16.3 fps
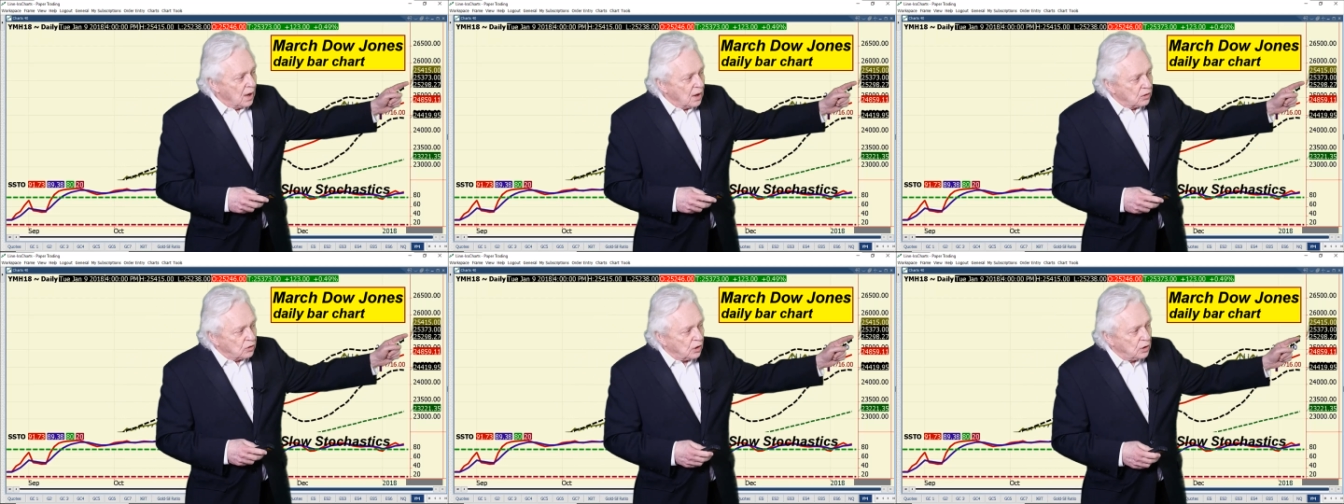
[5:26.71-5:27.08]

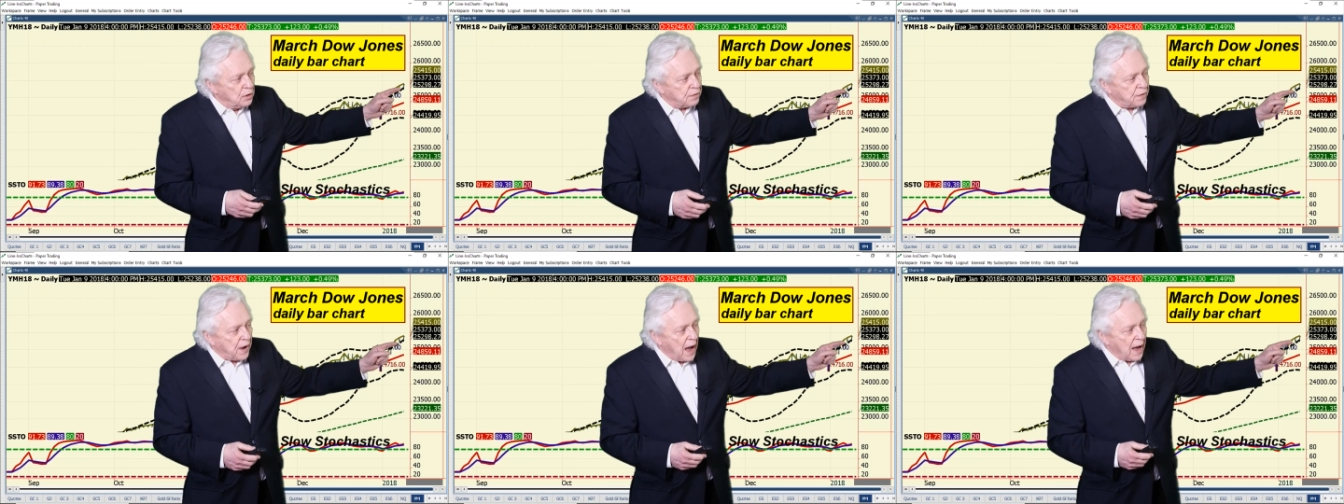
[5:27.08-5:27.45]
So
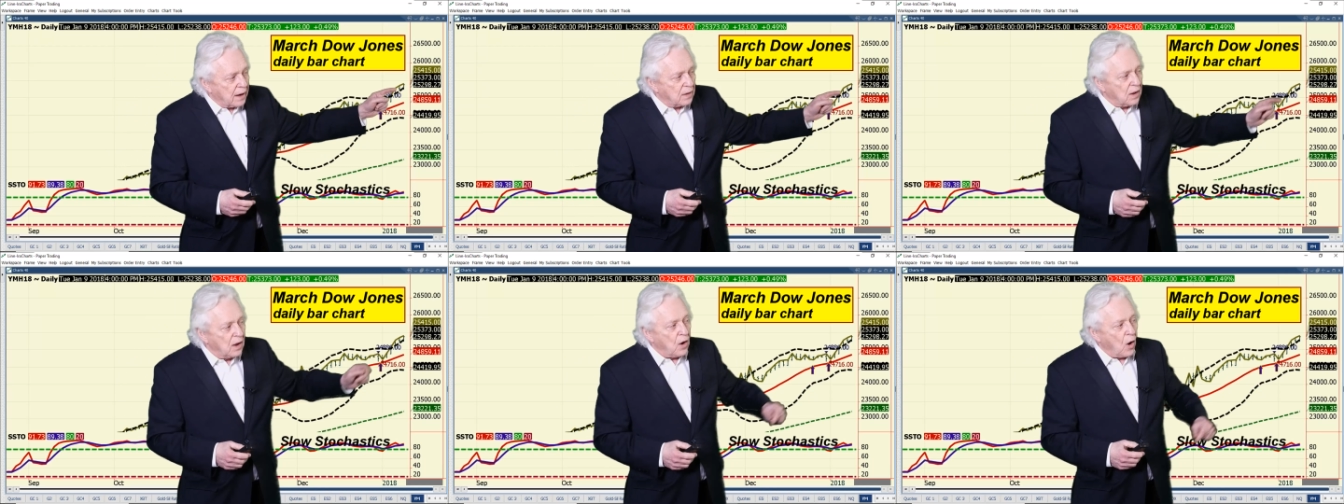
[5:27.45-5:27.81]
you've
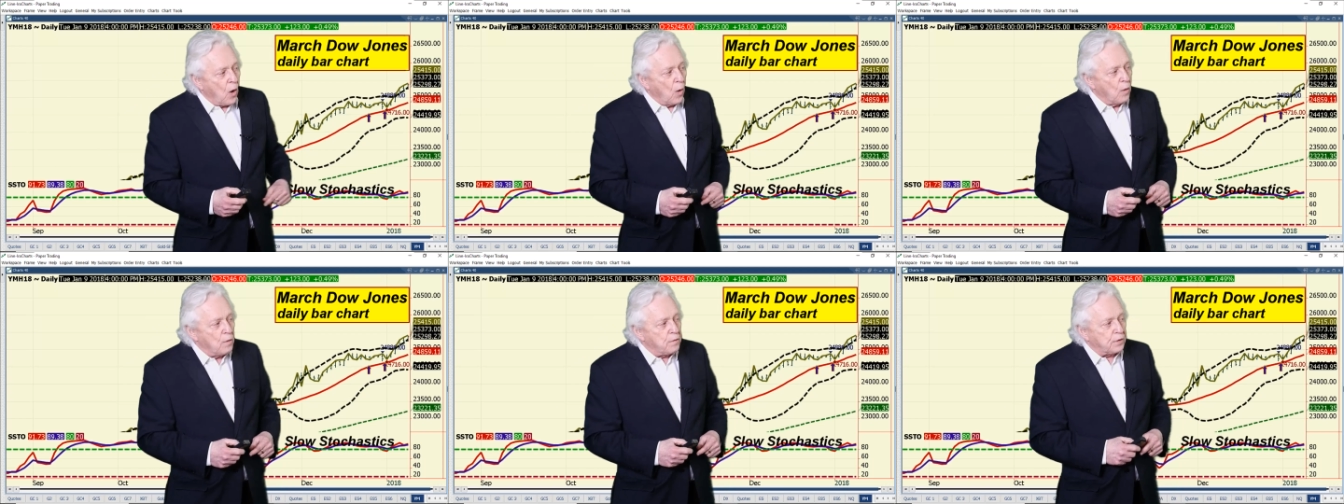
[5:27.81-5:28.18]
got
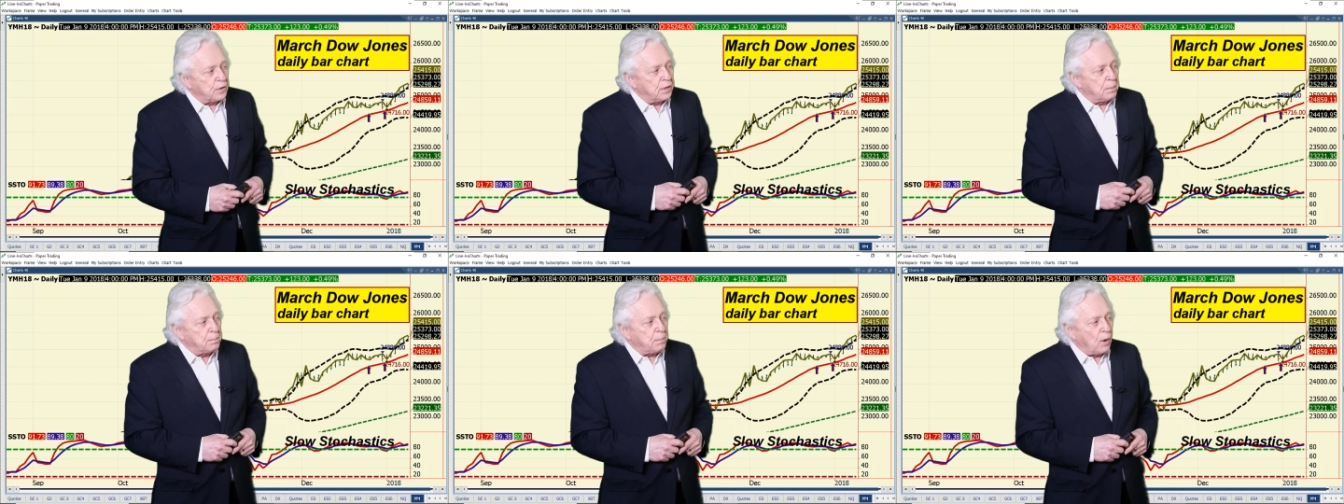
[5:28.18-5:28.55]
over
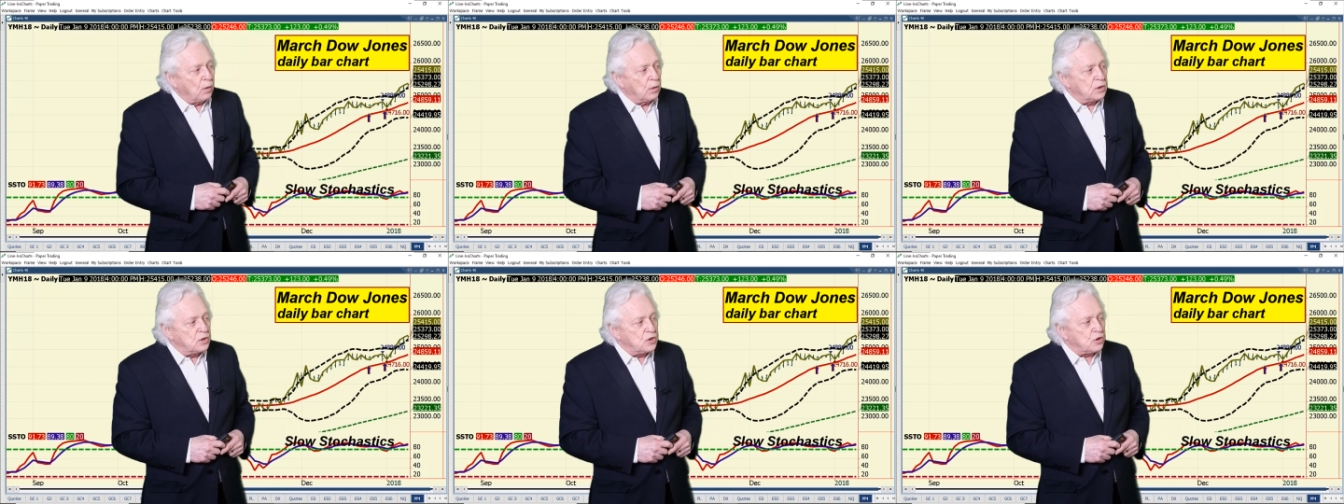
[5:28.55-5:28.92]
the
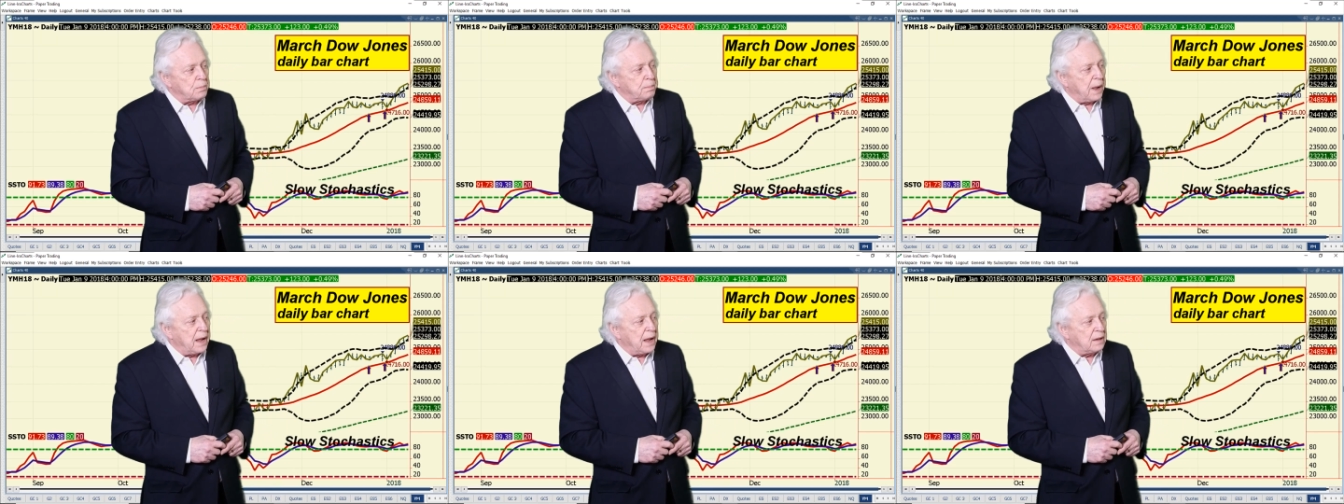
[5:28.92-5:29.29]
Bollinger
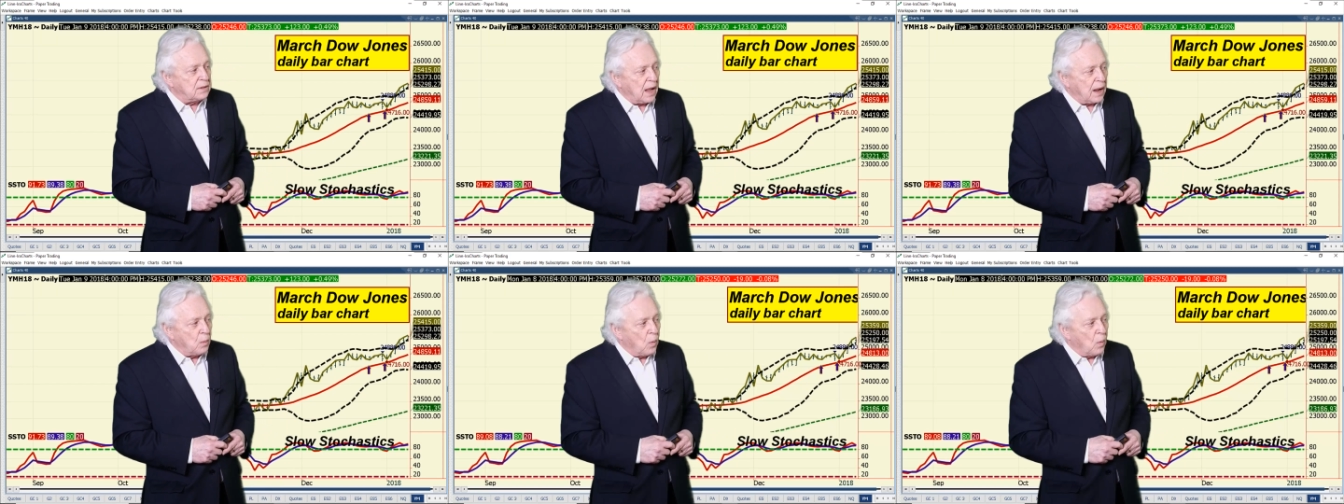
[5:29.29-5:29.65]
Band
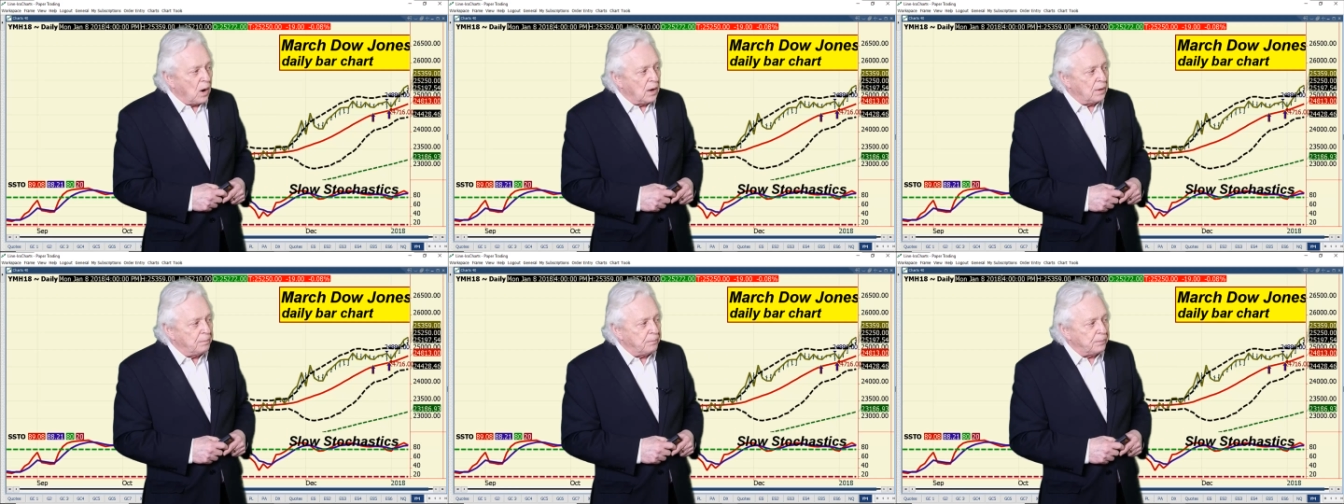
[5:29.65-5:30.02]
day
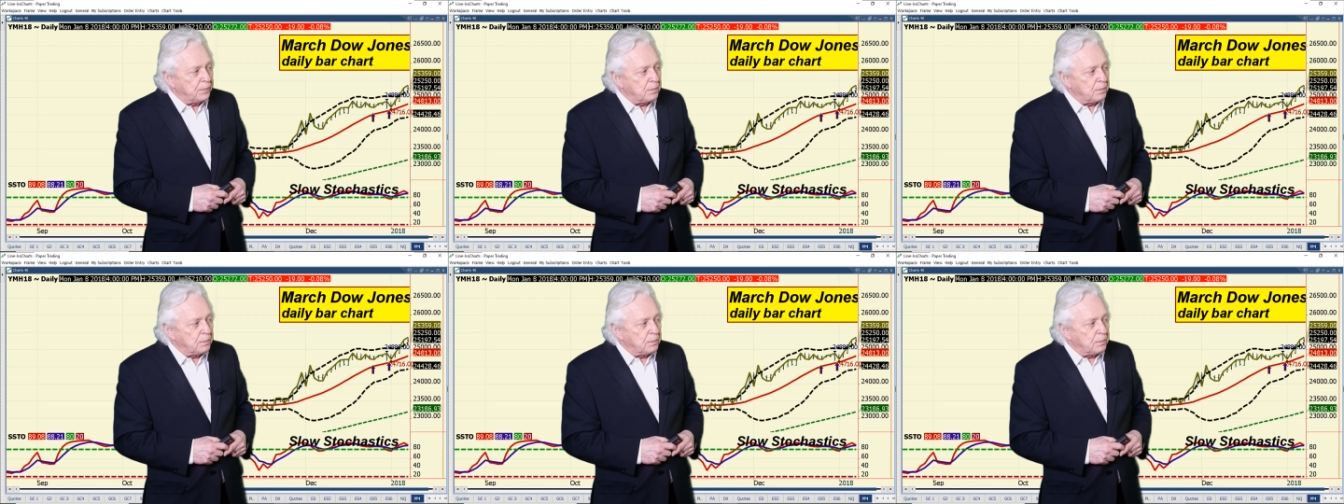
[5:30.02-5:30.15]
one,